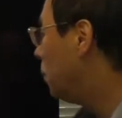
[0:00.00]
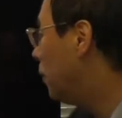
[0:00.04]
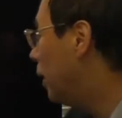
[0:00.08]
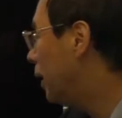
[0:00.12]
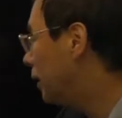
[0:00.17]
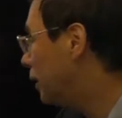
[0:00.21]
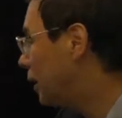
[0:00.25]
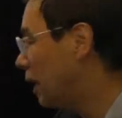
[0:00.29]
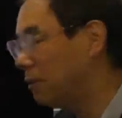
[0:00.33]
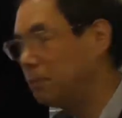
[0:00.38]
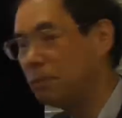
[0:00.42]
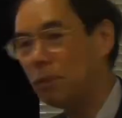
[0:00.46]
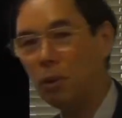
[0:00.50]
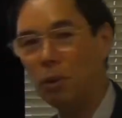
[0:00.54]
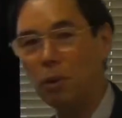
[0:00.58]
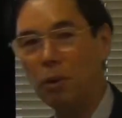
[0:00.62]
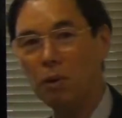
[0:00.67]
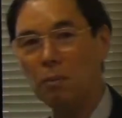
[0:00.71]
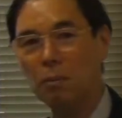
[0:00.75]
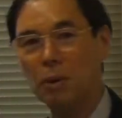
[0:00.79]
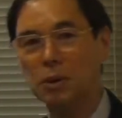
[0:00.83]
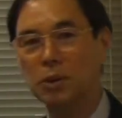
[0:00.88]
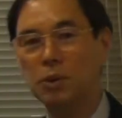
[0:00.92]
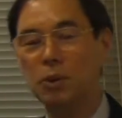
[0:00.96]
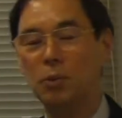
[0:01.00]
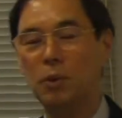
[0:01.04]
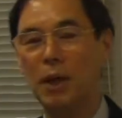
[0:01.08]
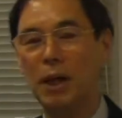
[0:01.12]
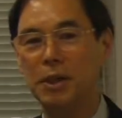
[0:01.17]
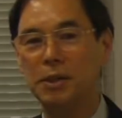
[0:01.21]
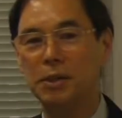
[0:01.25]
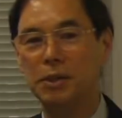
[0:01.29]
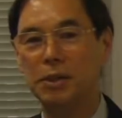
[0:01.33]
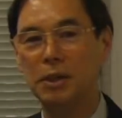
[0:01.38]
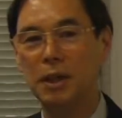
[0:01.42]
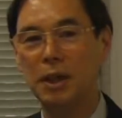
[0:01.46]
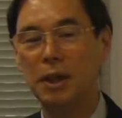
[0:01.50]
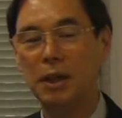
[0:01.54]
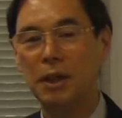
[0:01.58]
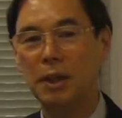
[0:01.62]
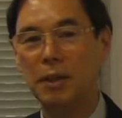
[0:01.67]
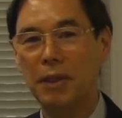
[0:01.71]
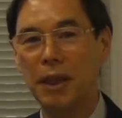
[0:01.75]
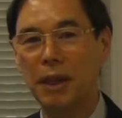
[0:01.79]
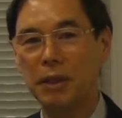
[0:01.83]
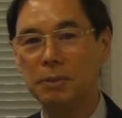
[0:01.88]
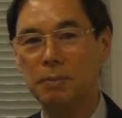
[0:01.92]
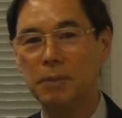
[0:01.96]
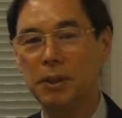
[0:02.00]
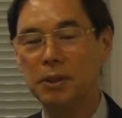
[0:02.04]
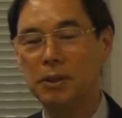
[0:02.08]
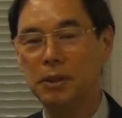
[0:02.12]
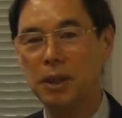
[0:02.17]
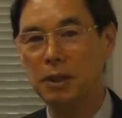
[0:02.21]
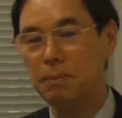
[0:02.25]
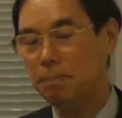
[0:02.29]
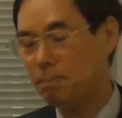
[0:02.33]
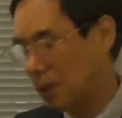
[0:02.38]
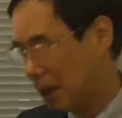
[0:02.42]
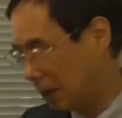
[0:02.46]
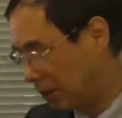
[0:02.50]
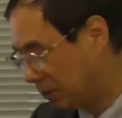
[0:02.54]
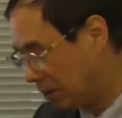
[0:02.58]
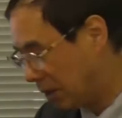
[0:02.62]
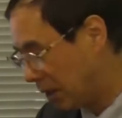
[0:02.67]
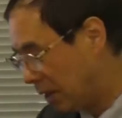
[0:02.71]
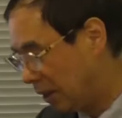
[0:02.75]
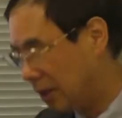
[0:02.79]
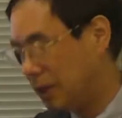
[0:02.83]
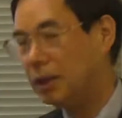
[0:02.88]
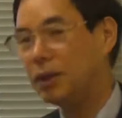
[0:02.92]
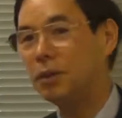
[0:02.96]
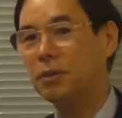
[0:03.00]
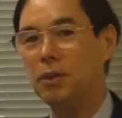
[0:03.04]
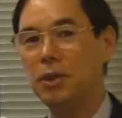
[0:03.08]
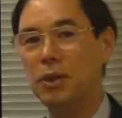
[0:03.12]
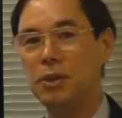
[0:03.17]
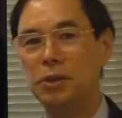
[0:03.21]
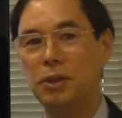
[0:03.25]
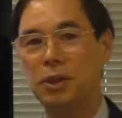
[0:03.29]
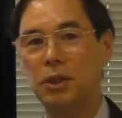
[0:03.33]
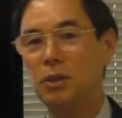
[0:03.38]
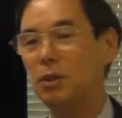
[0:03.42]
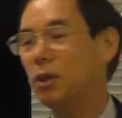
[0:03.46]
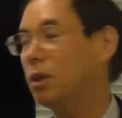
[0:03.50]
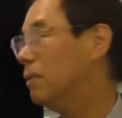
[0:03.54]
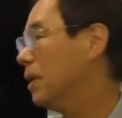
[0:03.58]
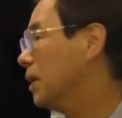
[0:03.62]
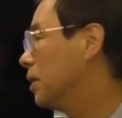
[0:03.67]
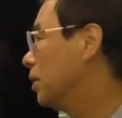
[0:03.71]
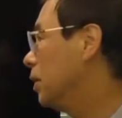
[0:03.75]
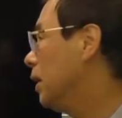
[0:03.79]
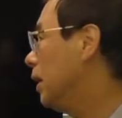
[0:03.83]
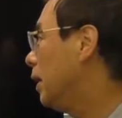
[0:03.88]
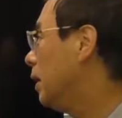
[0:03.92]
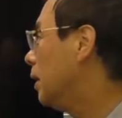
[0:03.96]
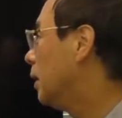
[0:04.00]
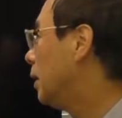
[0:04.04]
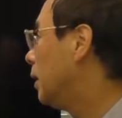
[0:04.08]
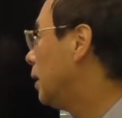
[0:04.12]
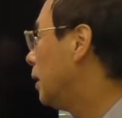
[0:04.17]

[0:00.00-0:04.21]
went up almost twice. That means the impact increased enormously.